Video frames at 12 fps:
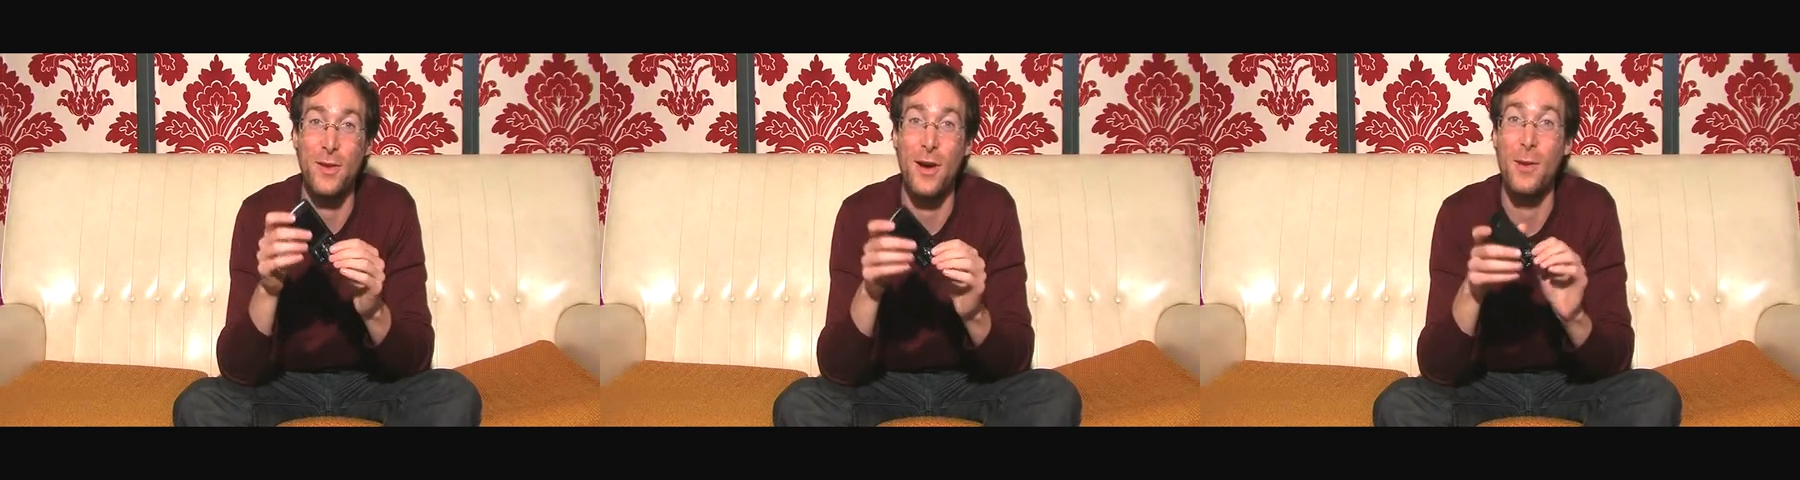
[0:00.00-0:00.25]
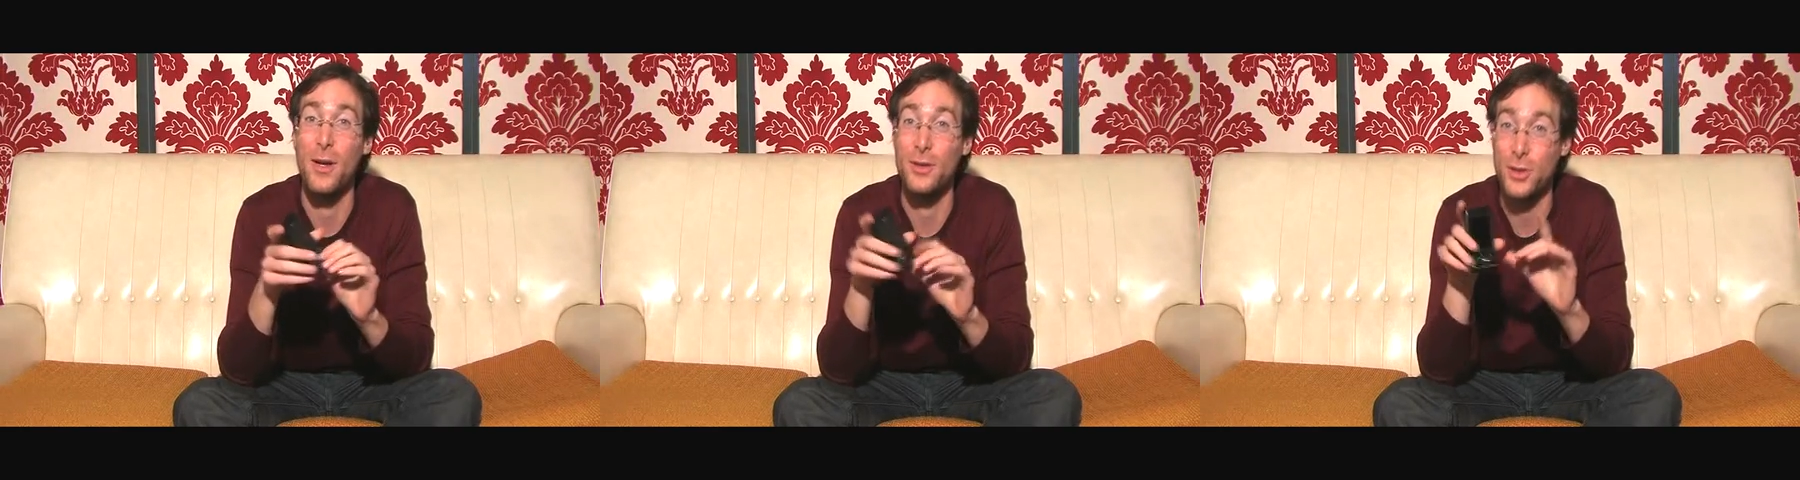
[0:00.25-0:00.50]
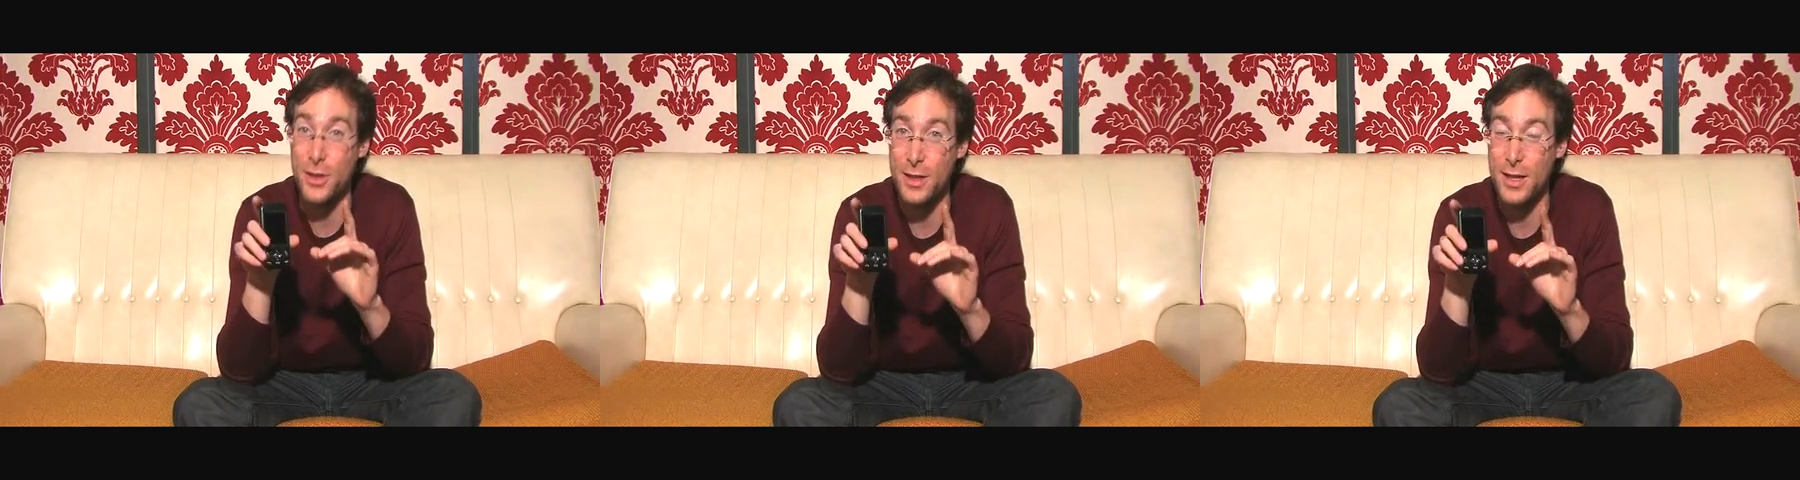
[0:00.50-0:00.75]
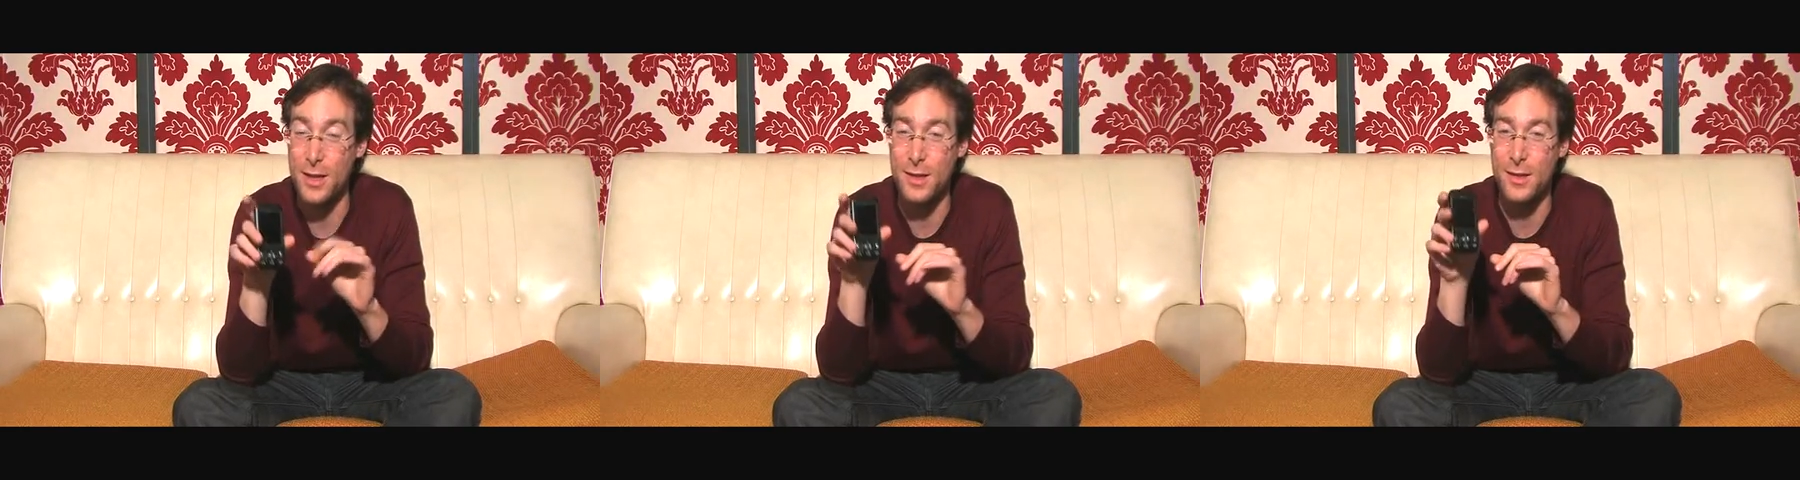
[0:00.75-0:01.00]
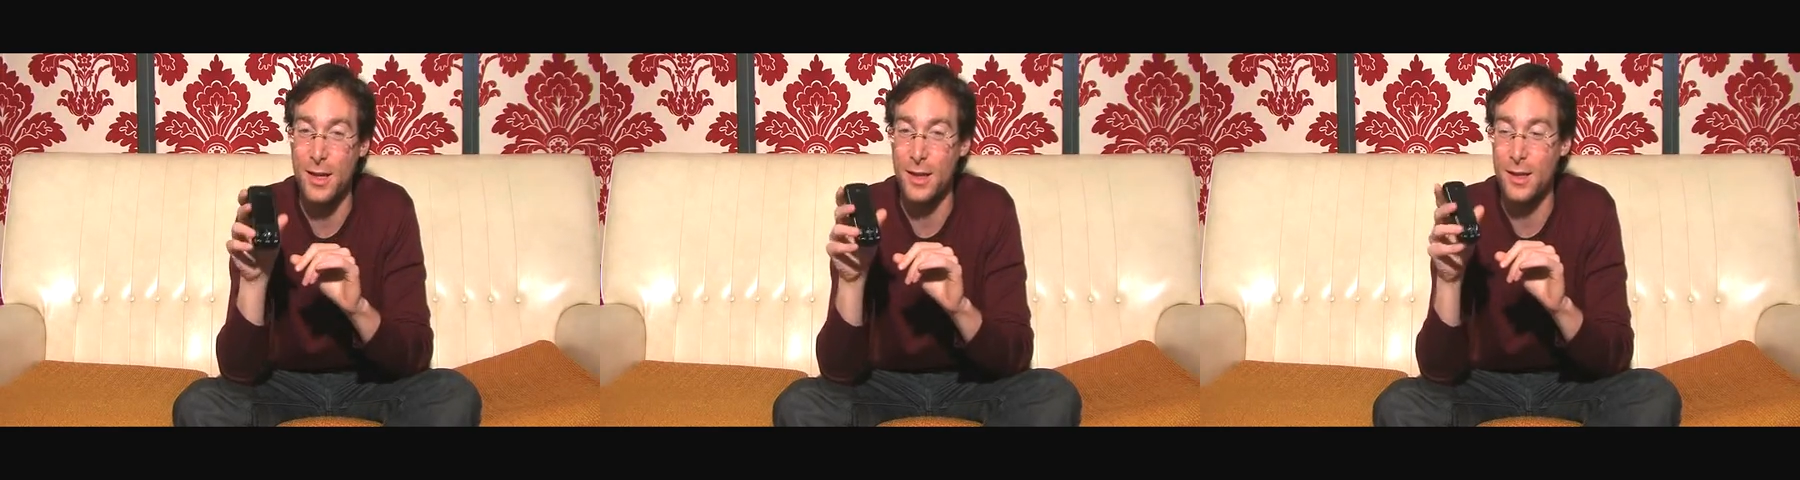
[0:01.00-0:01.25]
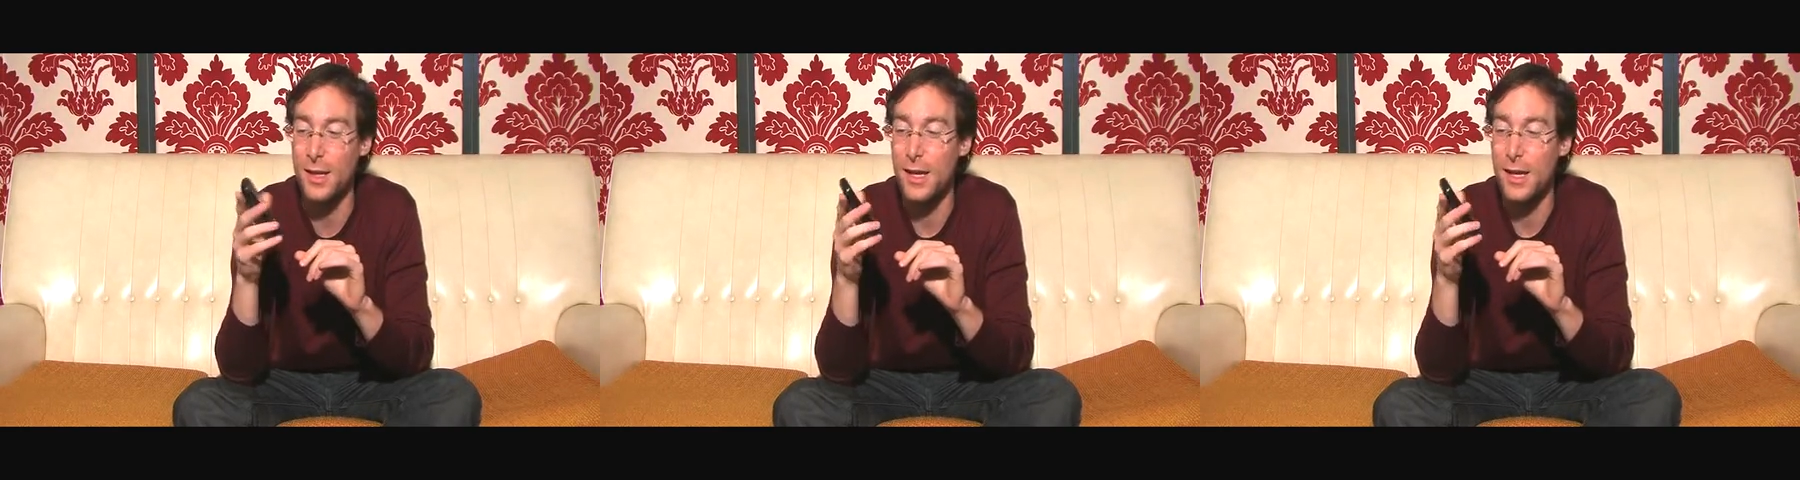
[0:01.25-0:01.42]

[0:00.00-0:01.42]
I'll show you that in a second.